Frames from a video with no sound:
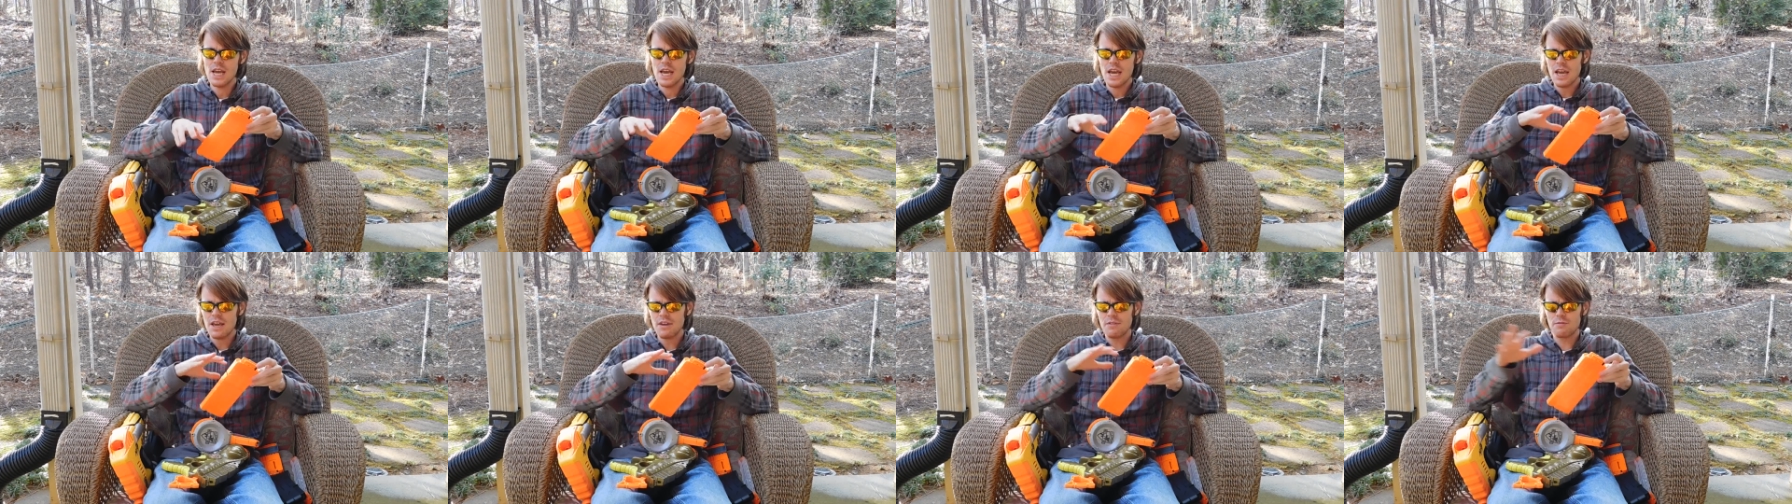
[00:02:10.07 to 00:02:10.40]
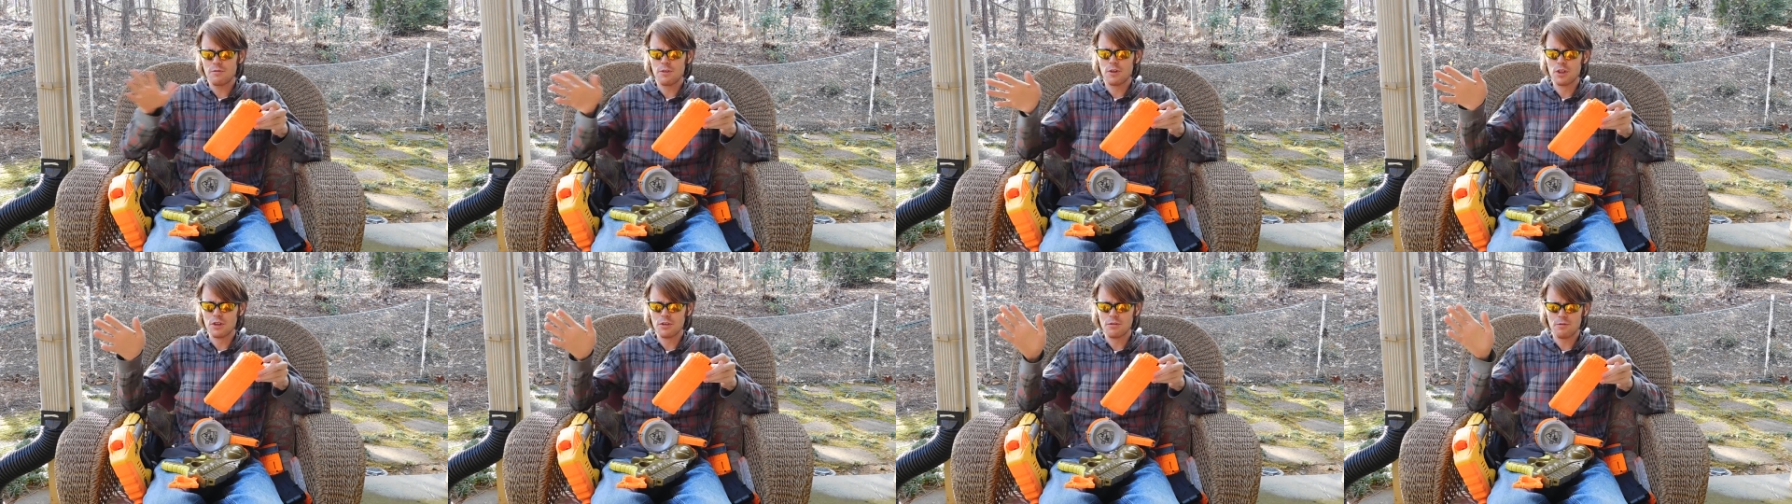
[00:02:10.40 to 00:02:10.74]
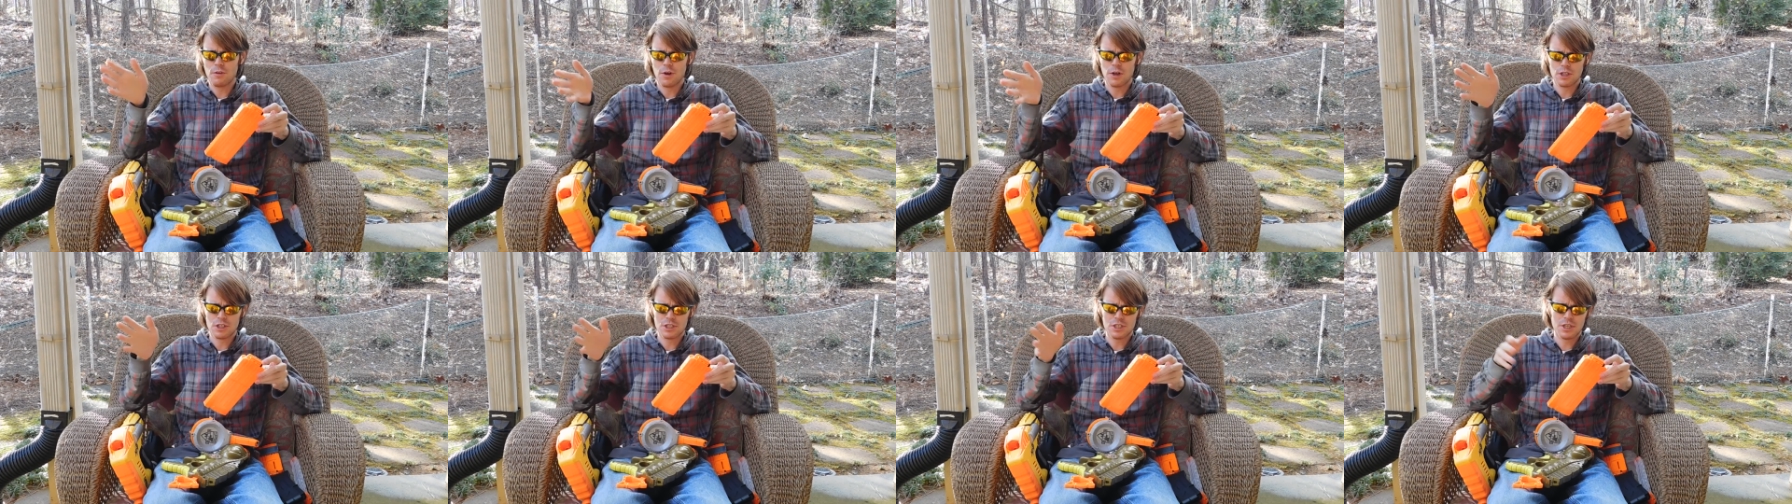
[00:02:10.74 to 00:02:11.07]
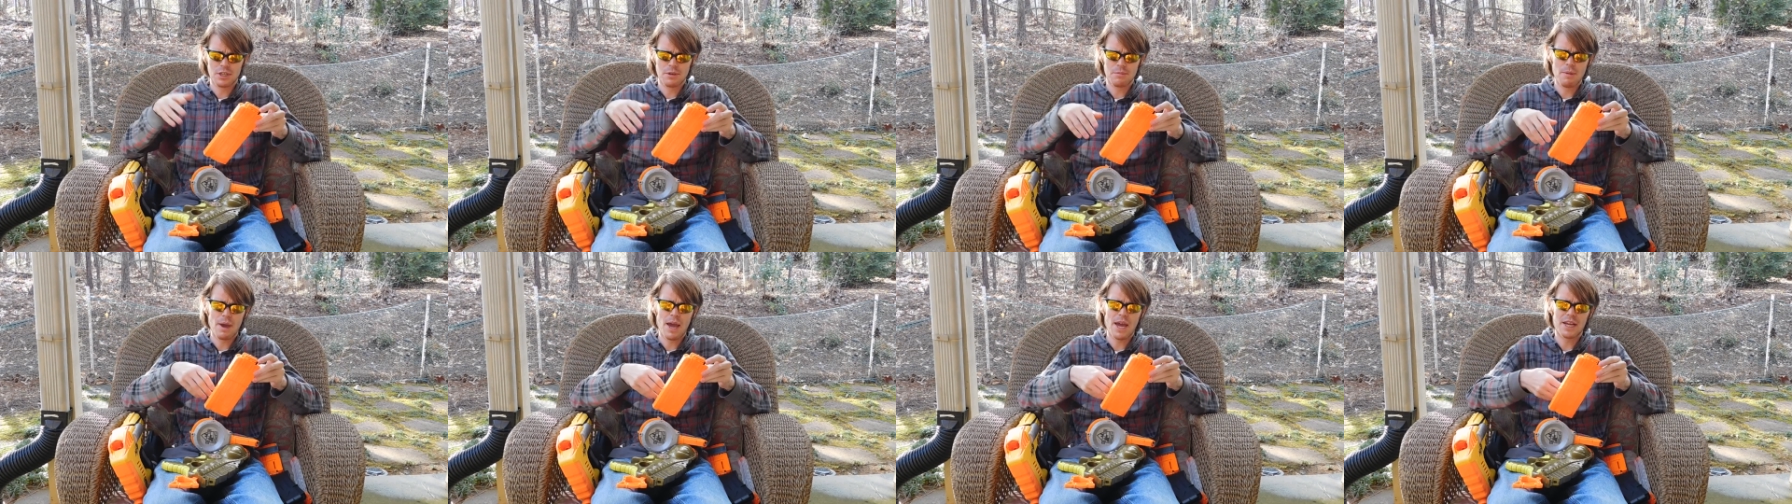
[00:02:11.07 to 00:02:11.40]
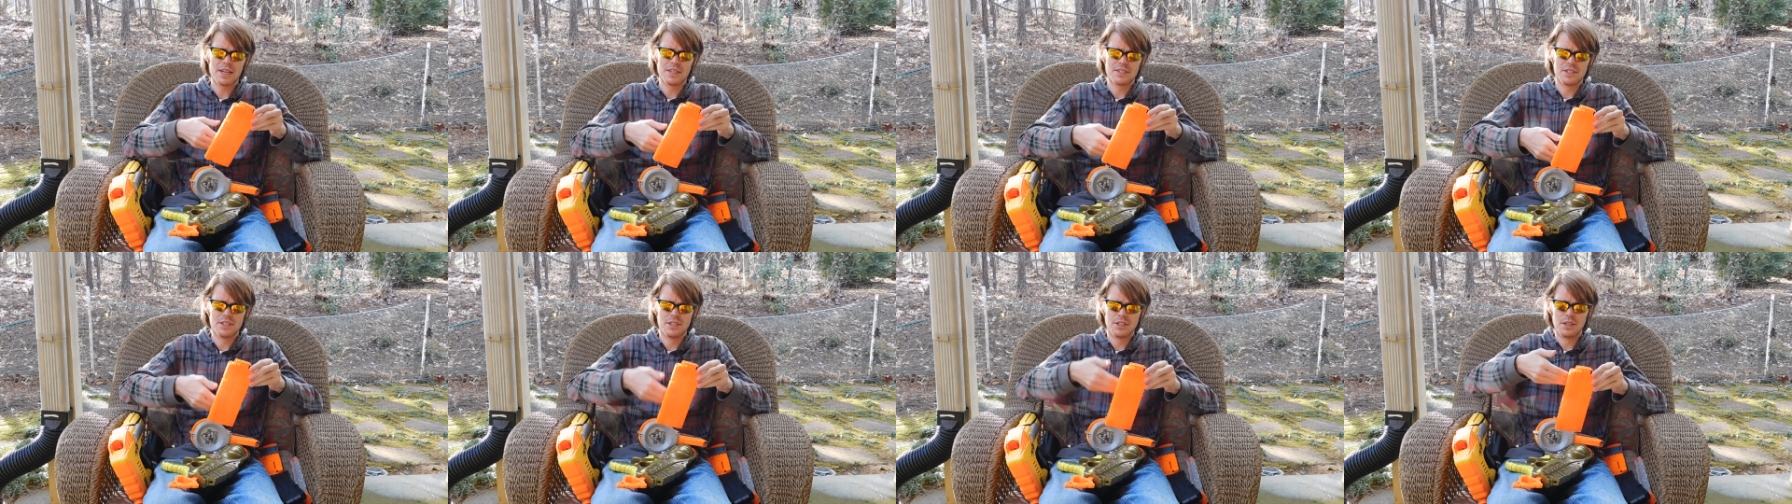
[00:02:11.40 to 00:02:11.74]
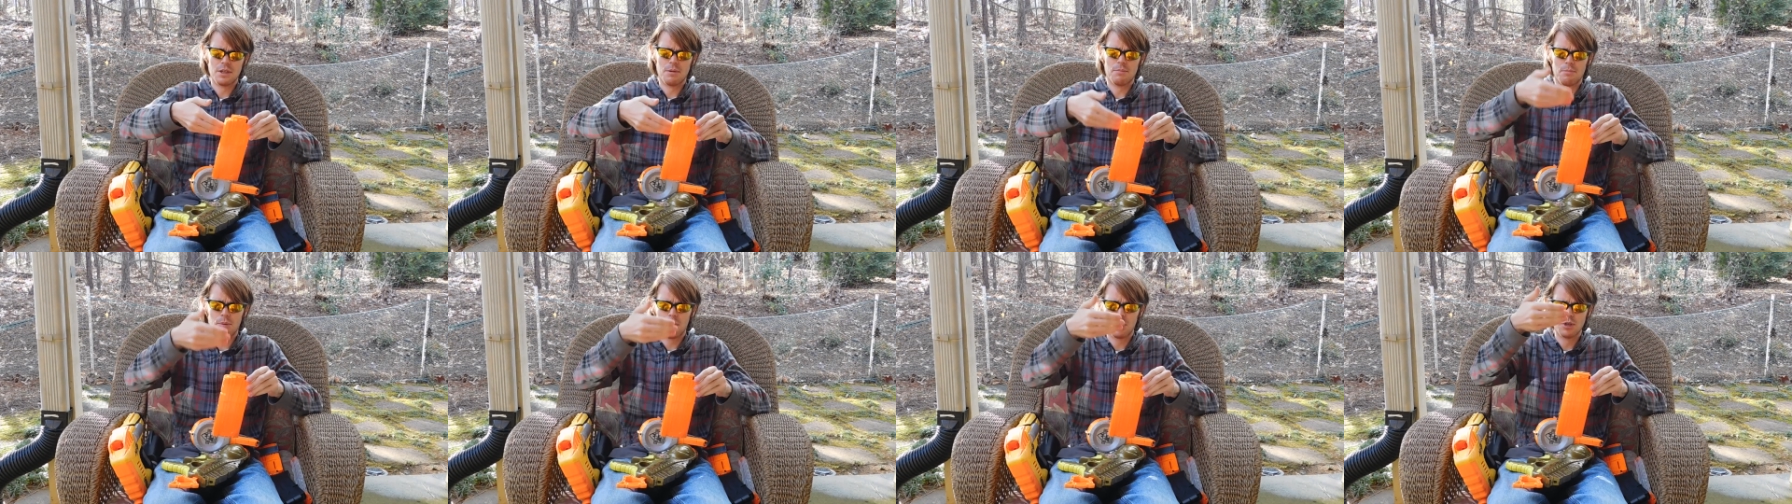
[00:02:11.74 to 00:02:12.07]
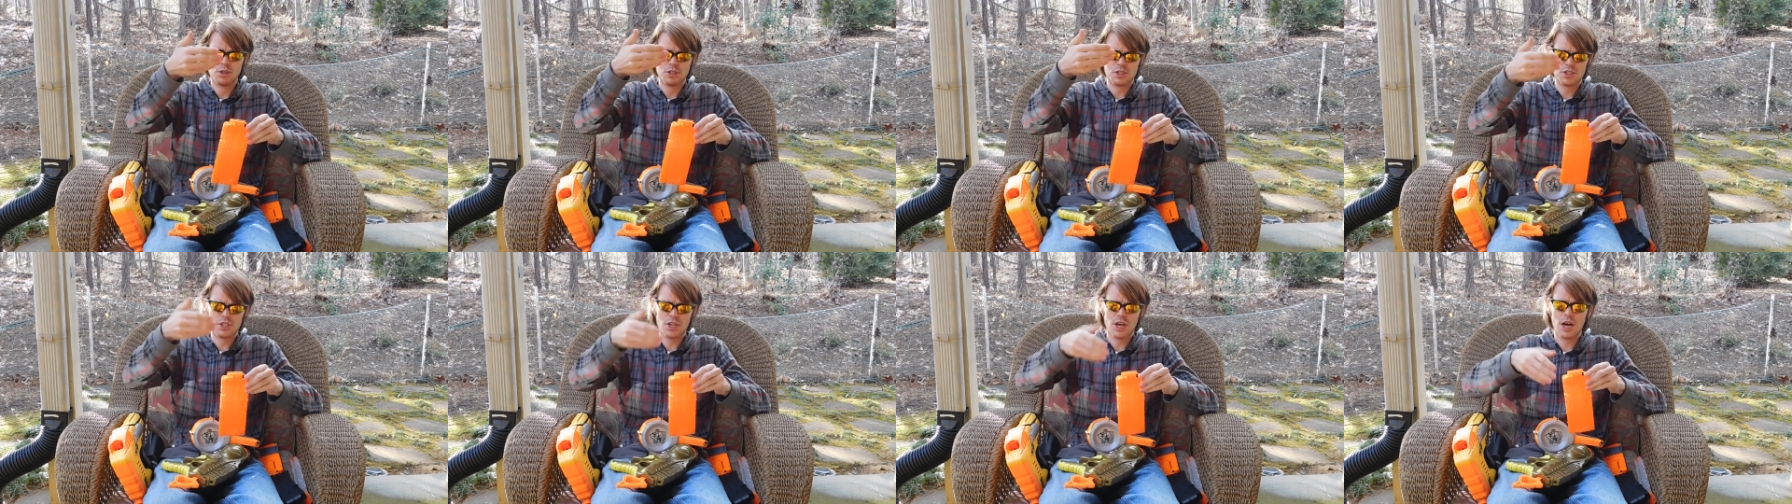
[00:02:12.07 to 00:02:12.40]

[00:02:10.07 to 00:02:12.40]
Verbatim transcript: a fully functioning magazine that pushed